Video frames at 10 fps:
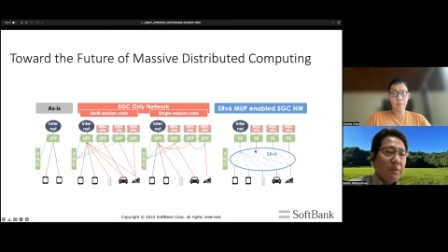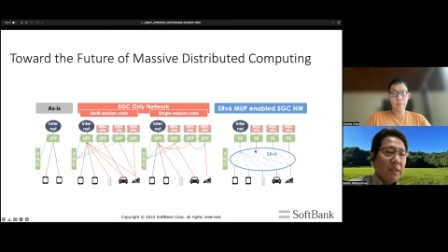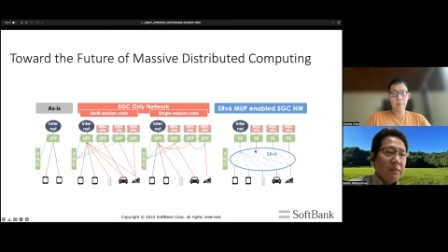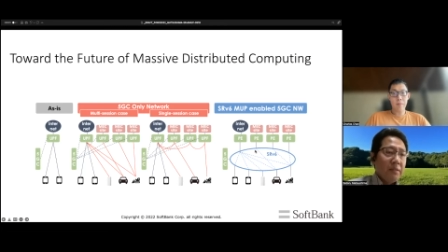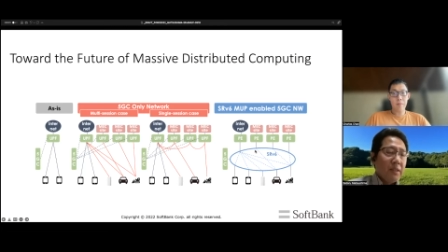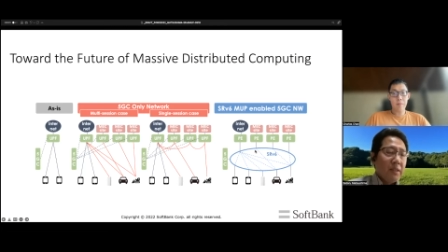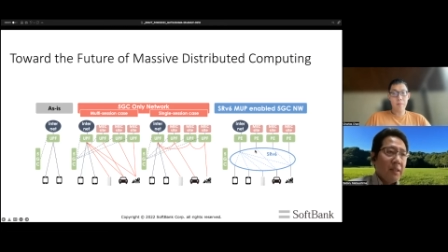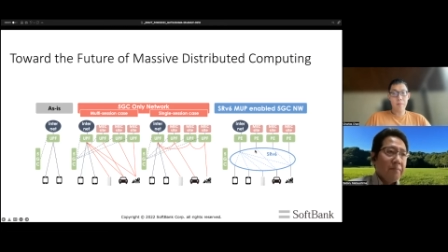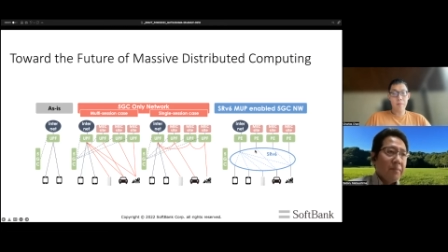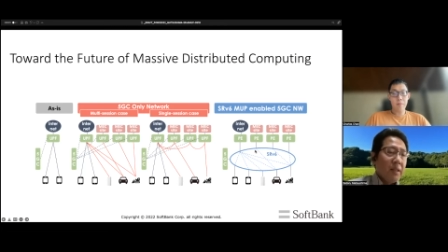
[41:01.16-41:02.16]
the
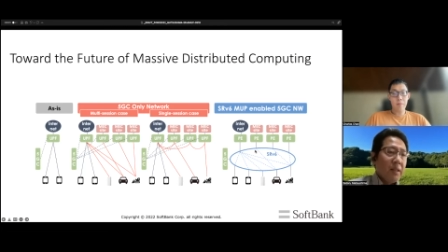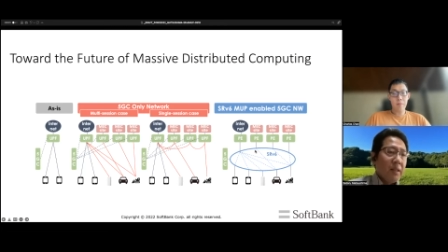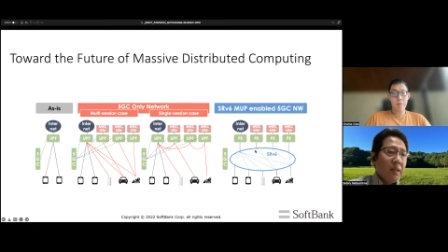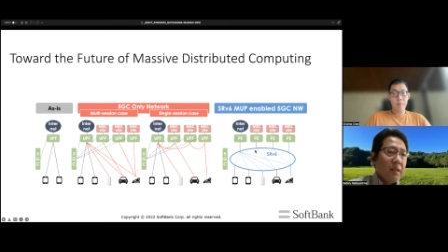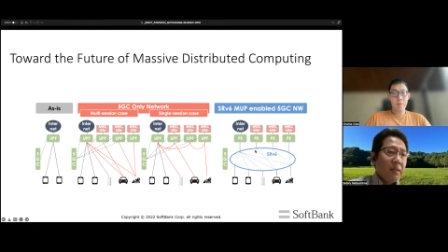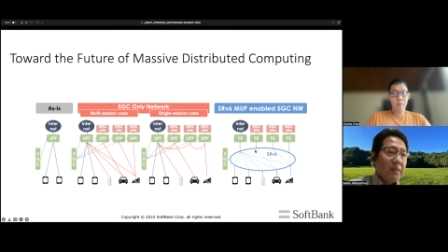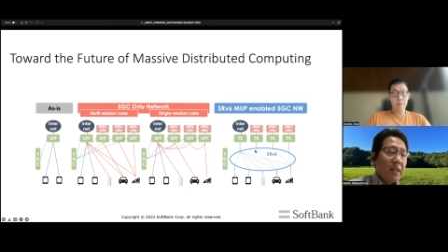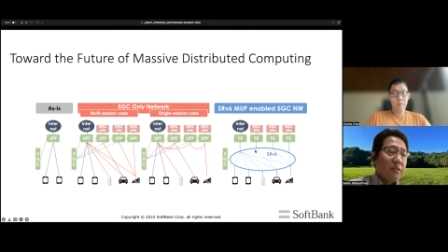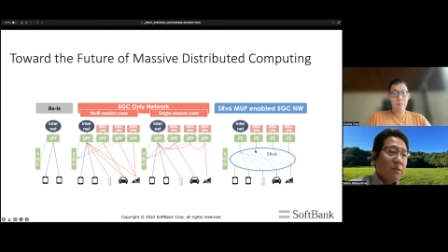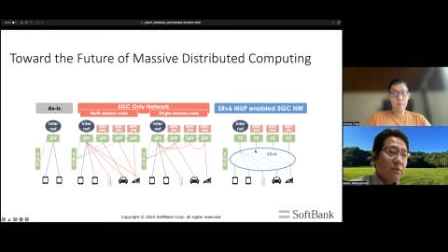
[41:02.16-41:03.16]

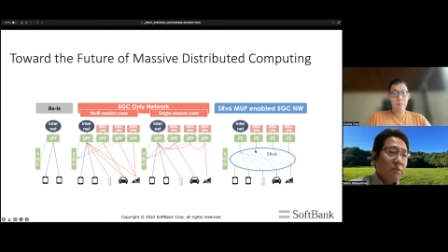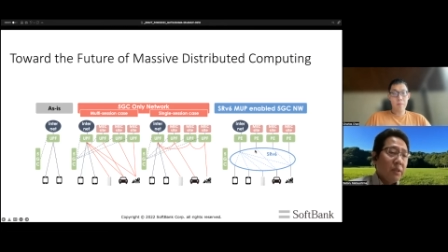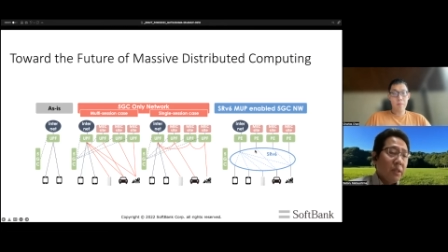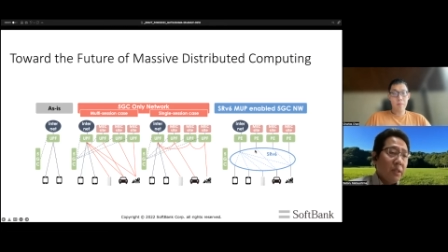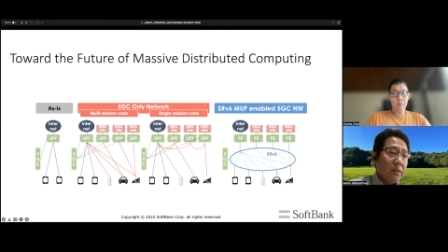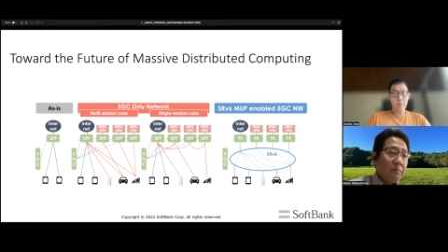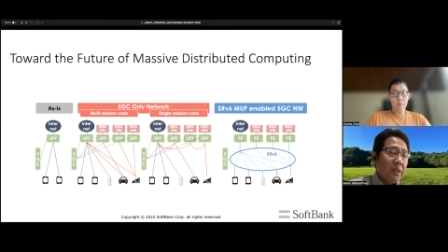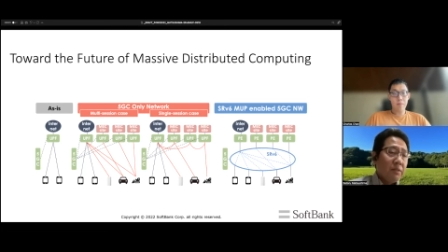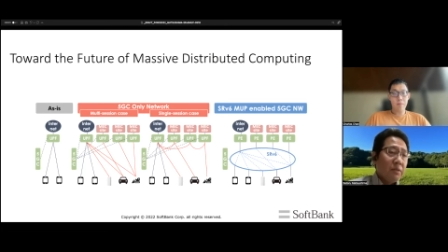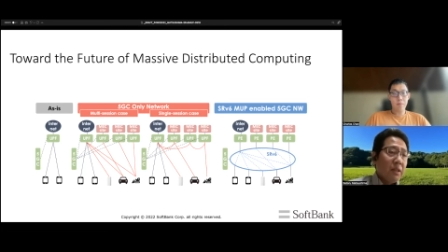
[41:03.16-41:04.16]
technology based
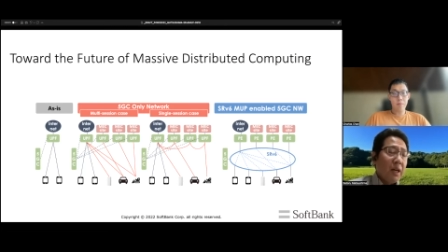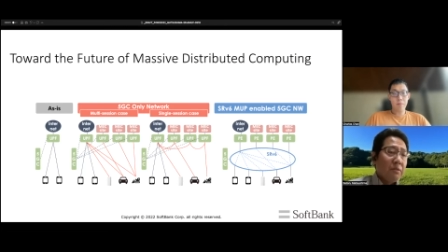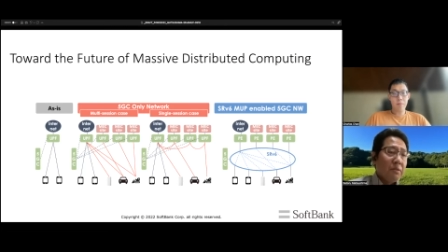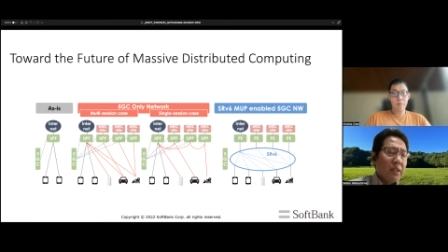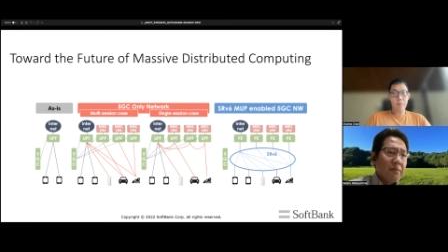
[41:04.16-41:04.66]
on the routing.